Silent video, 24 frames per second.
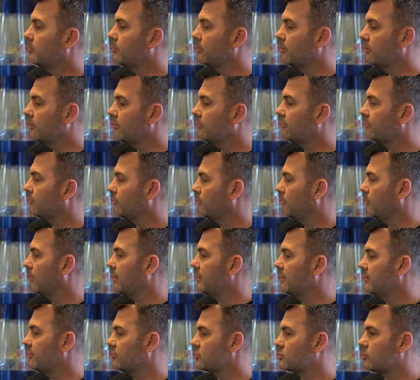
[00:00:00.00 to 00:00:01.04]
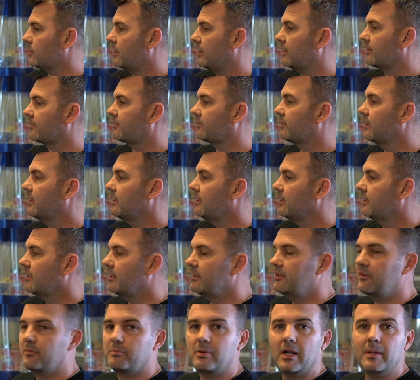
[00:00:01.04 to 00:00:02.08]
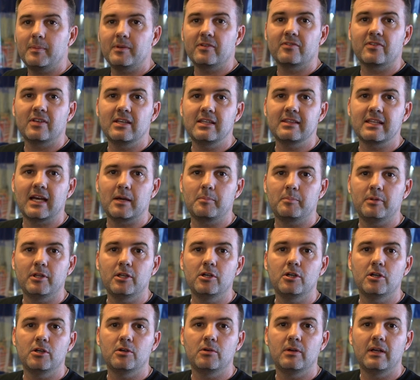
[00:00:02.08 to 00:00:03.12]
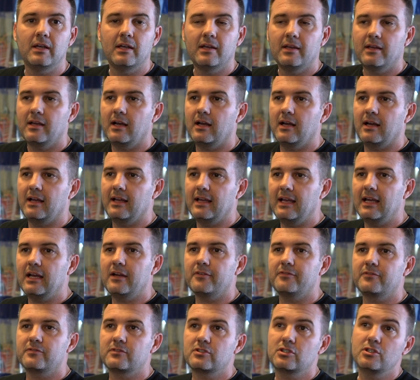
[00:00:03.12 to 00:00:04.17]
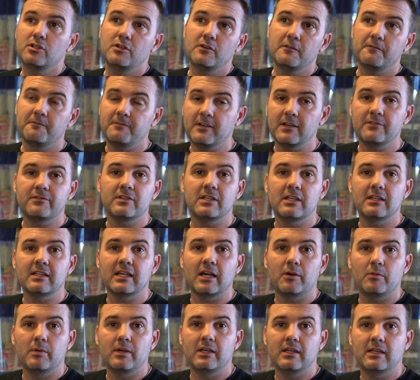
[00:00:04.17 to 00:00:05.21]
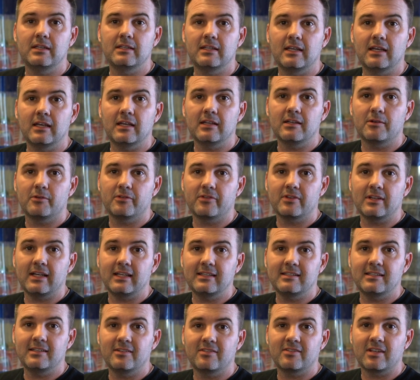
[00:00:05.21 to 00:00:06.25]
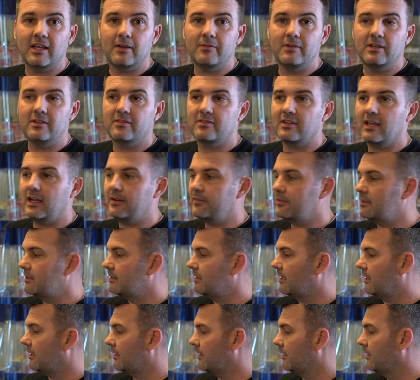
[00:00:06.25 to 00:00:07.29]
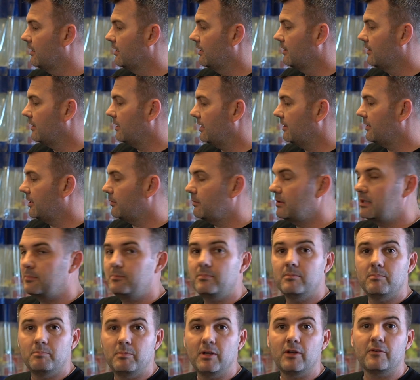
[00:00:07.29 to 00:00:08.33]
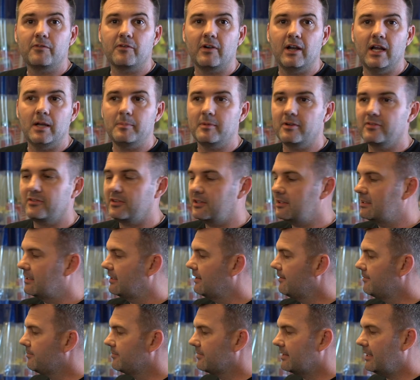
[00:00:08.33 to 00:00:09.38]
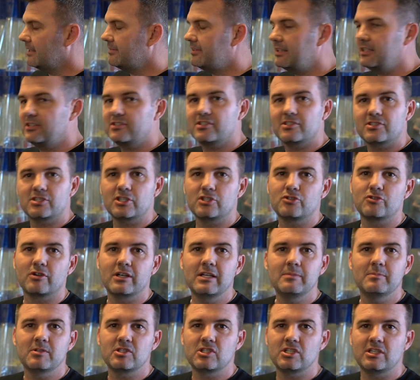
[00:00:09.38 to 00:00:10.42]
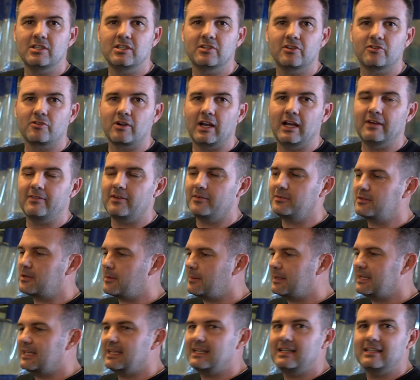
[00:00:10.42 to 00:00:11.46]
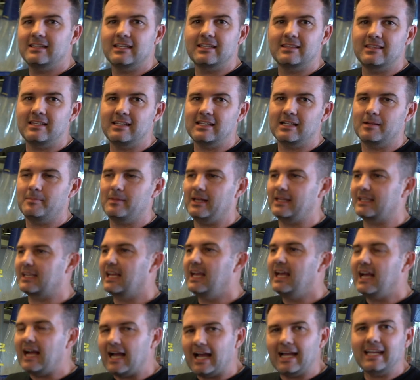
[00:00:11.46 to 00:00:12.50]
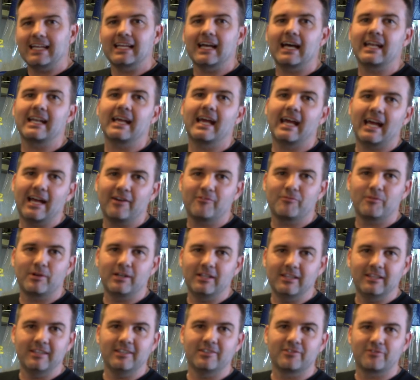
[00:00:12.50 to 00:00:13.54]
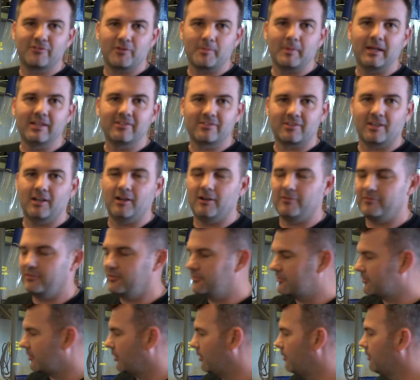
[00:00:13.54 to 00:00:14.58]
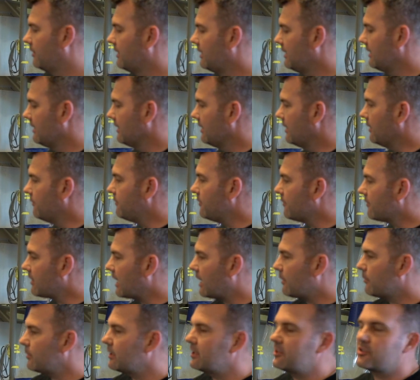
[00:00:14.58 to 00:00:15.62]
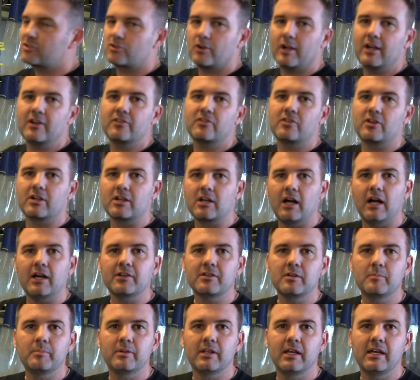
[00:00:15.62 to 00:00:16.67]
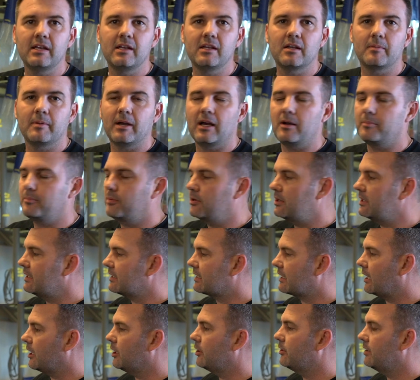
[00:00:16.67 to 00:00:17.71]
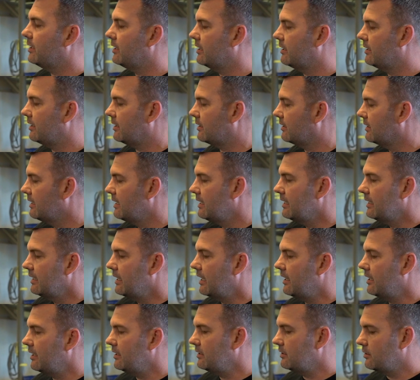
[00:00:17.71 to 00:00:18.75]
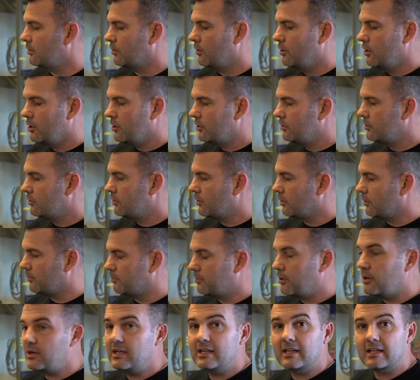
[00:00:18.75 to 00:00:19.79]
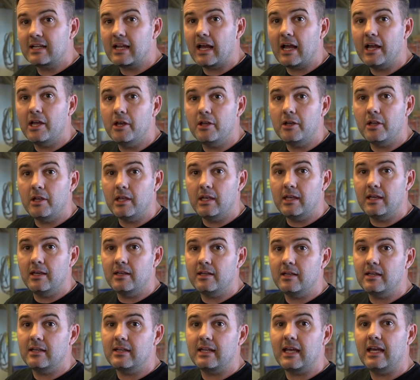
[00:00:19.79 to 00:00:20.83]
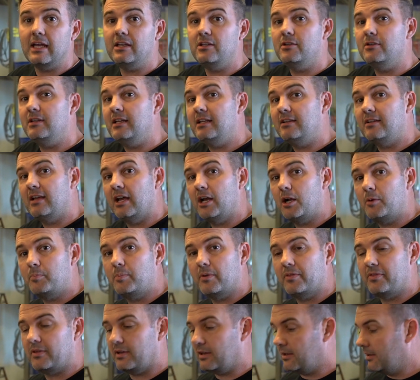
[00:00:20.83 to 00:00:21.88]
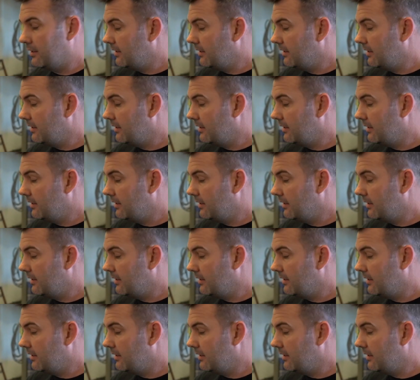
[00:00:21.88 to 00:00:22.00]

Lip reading: produce one of these trucks. You've probably seen that blue F250 that we did. It was a 1977 that we built for Emerson. That thing's just a dream machine to drive. Every time I get in that thing, I'm like, I gotta have one of these for myself. And so if you've got one of these trucks and you're contemplating about putting a Coyote in it, and you're putting a Coyote in it and you need help with